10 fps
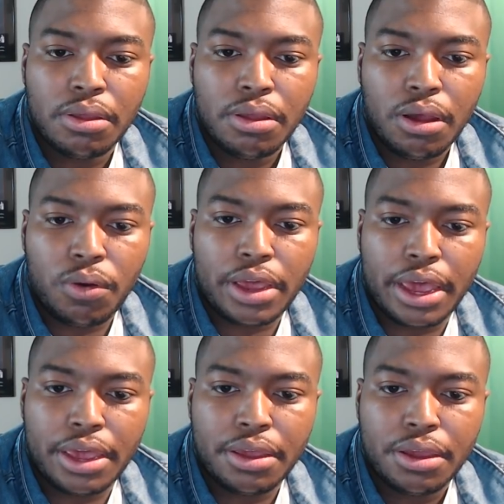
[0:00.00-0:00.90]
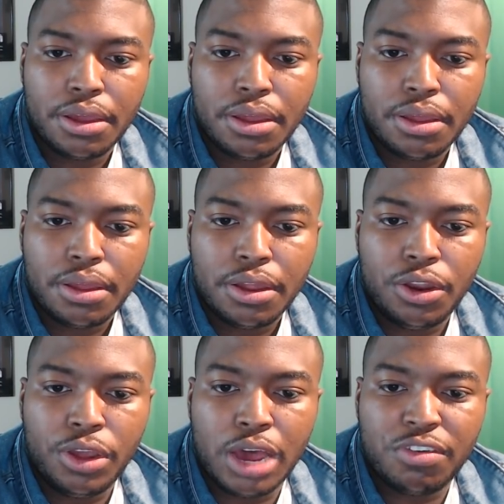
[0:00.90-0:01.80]
Okay. Do
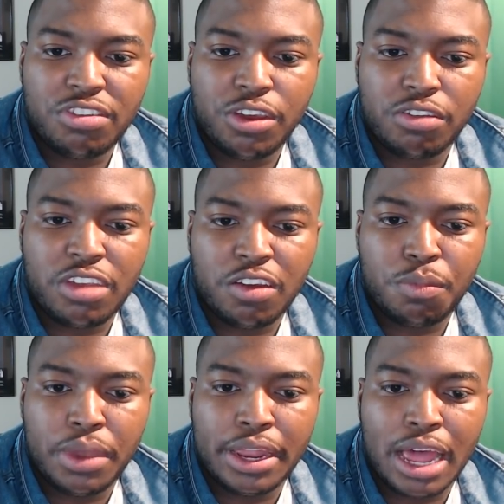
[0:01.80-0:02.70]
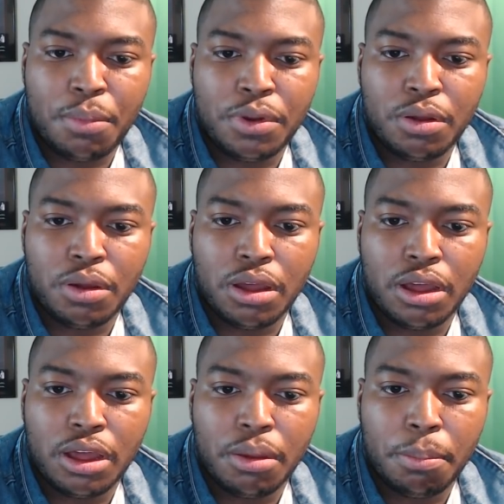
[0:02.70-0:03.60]
you ever see yourself being able
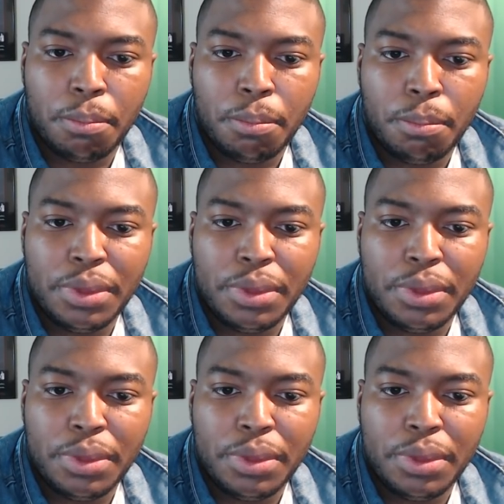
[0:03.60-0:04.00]
to be